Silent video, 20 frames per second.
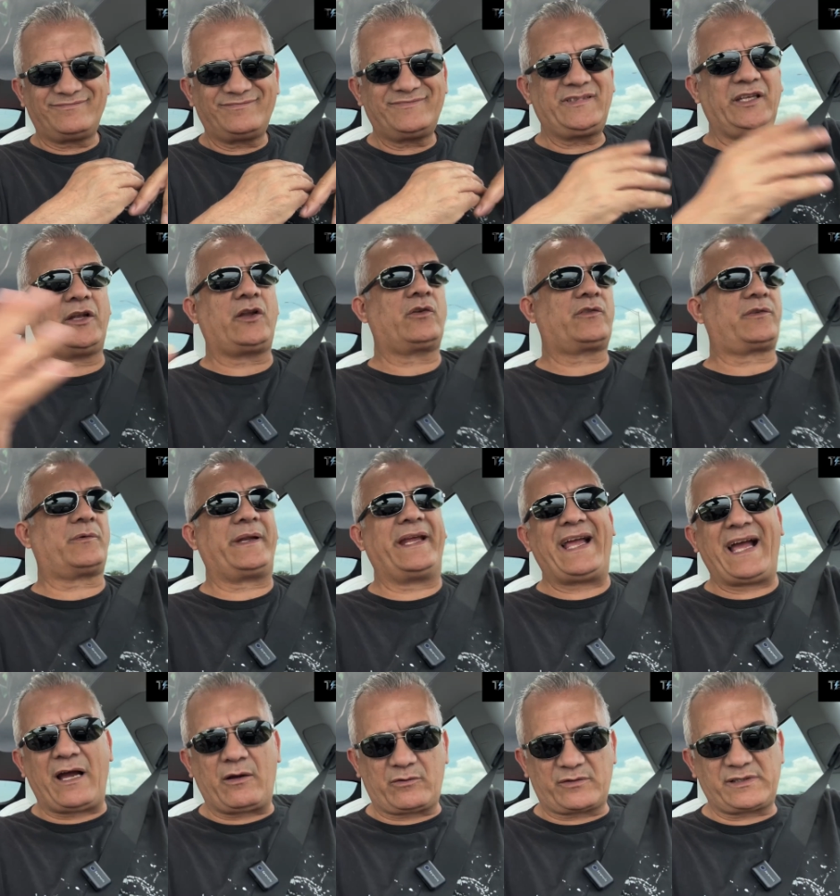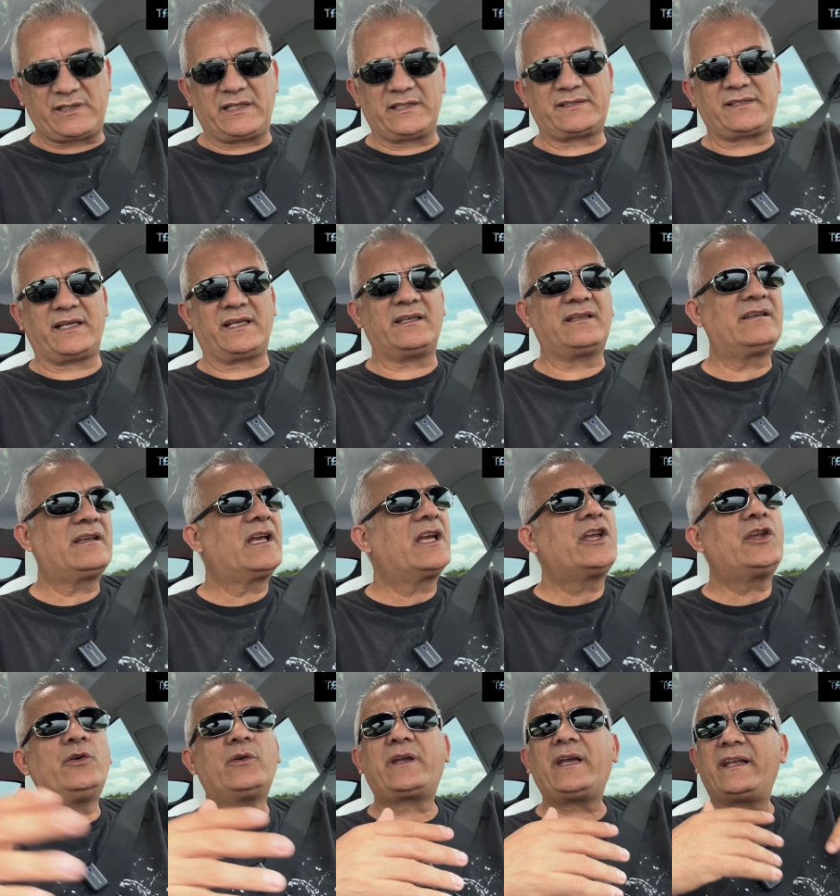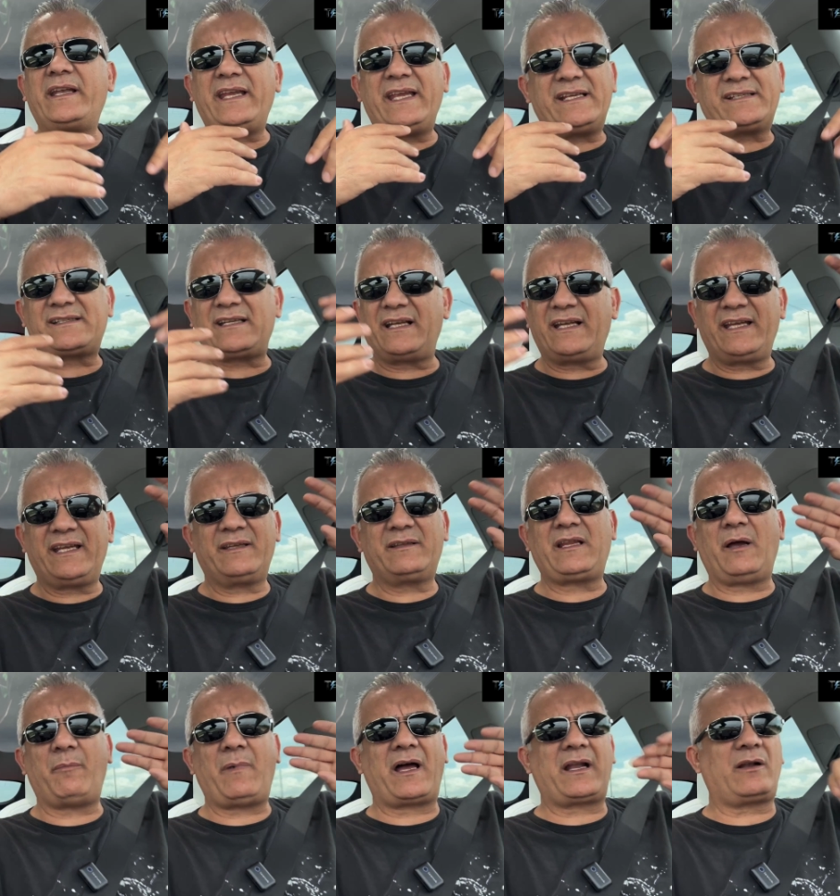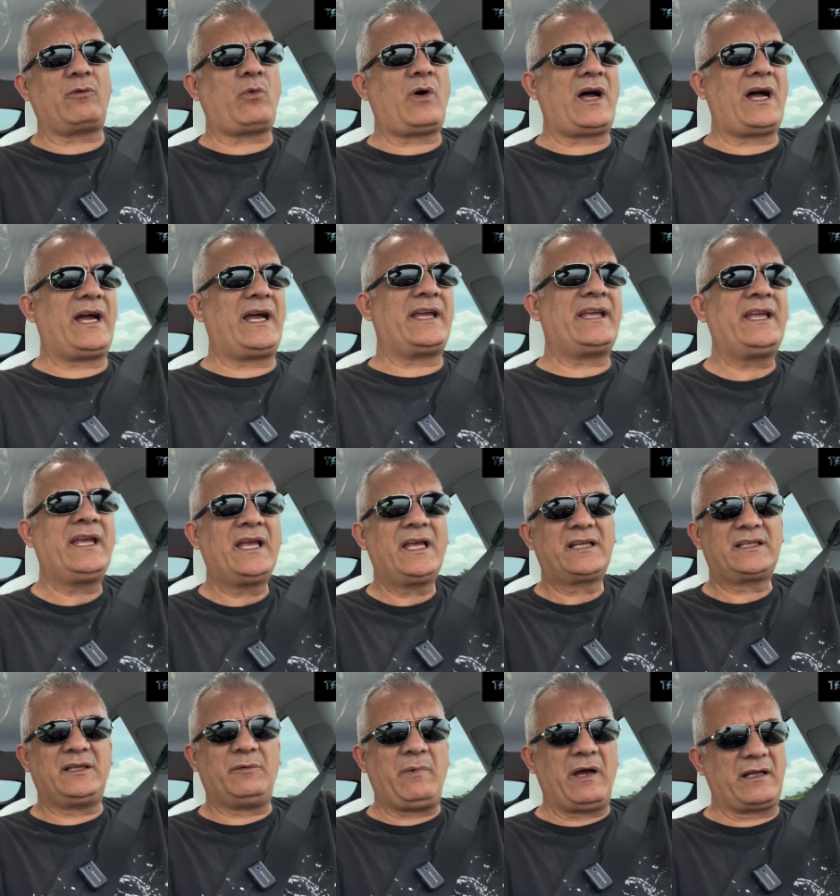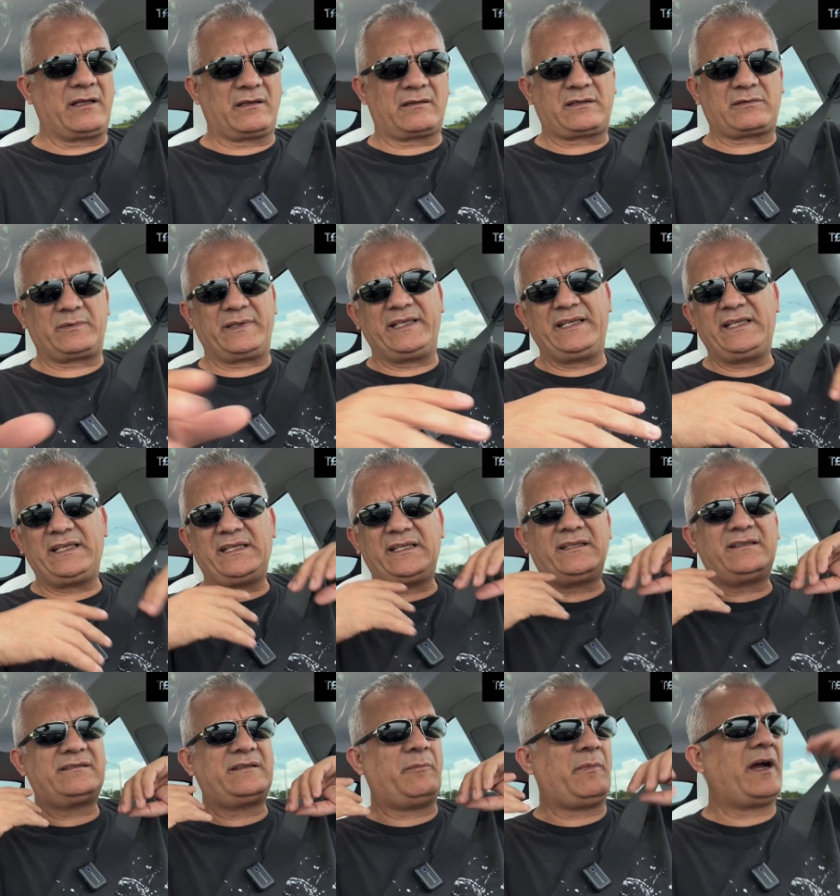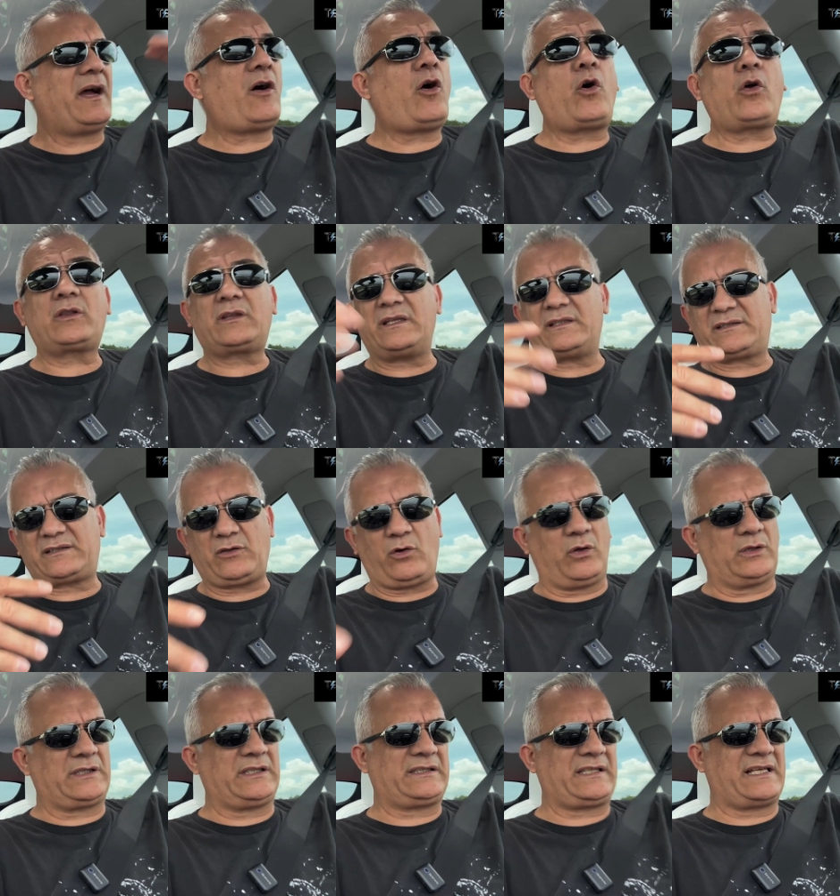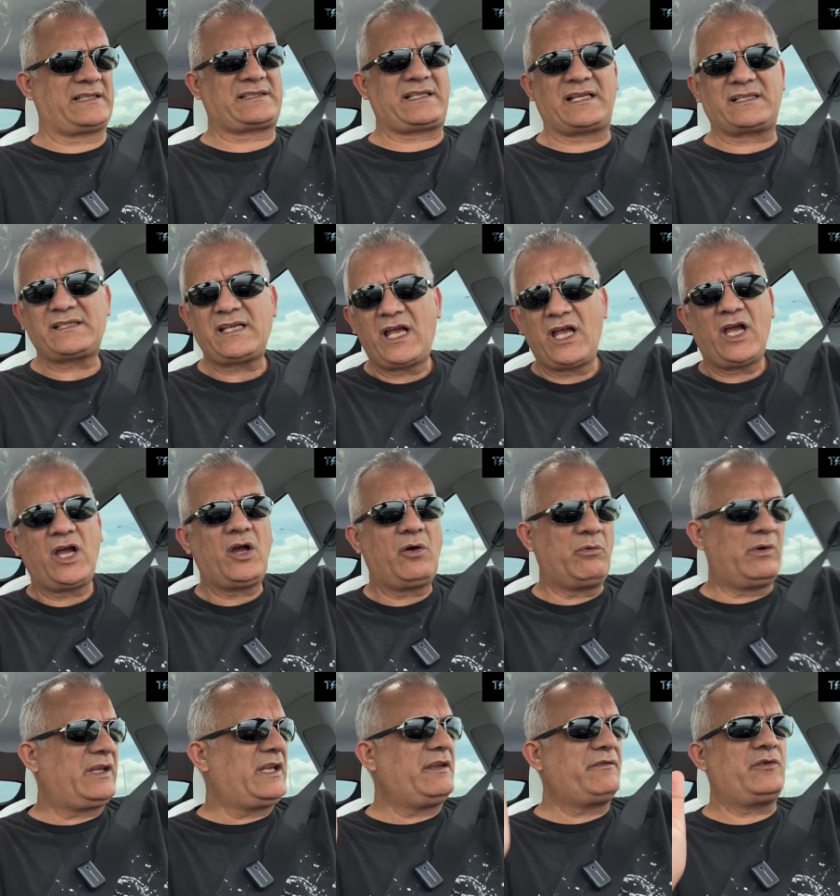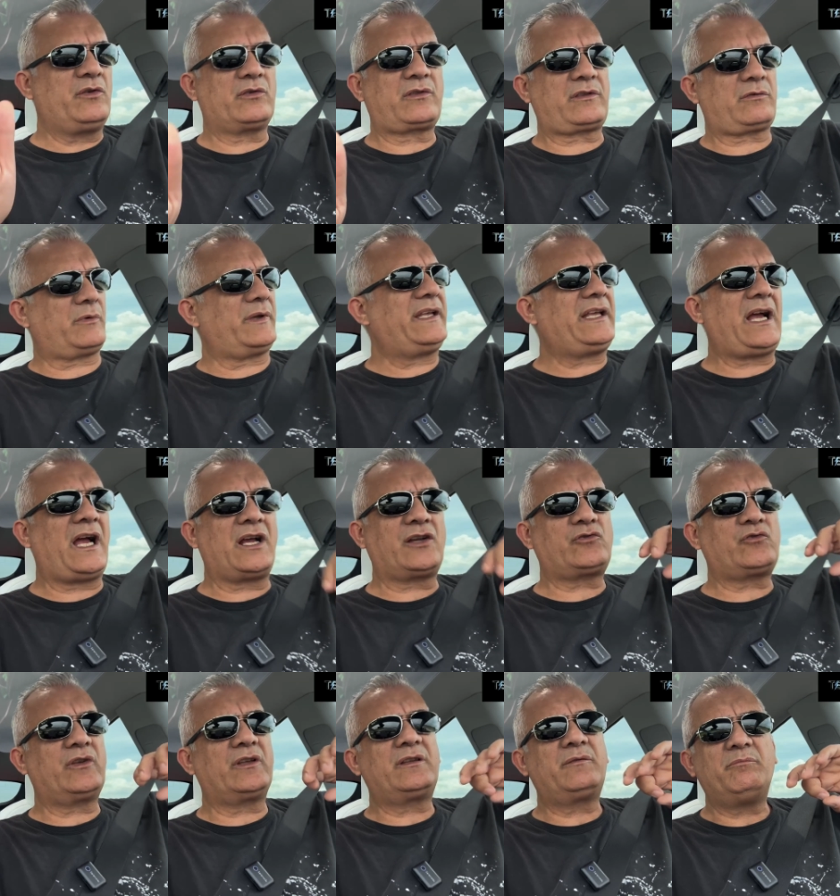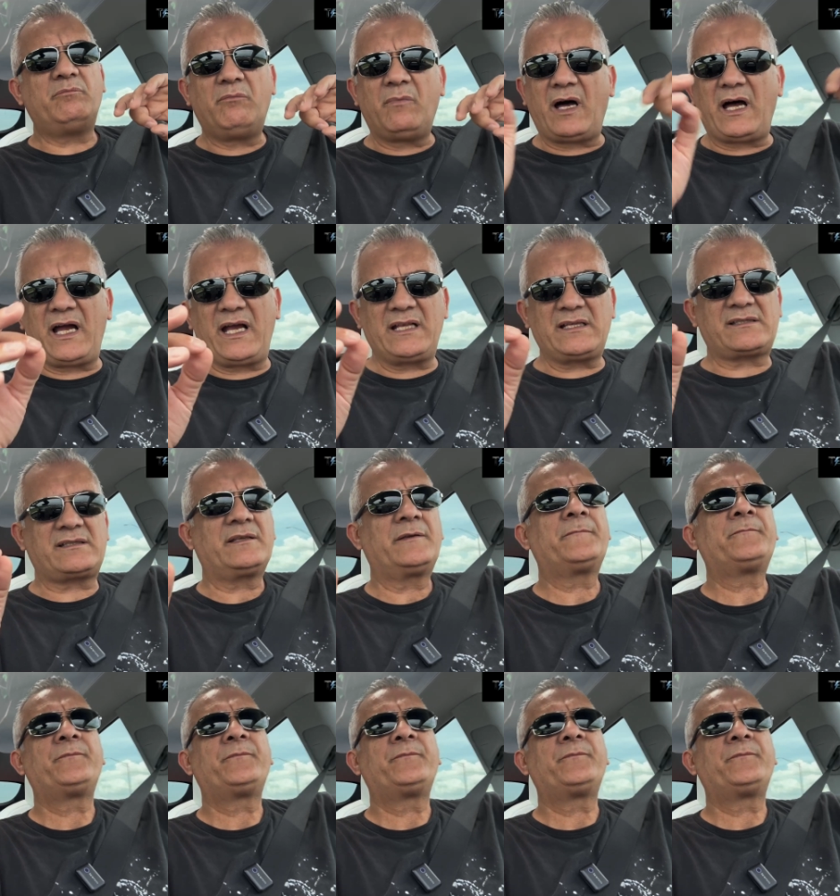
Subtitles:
3 hours, let's say. You can easily, the Model Y, the Model 3, all the Teslas will give you 300 miles.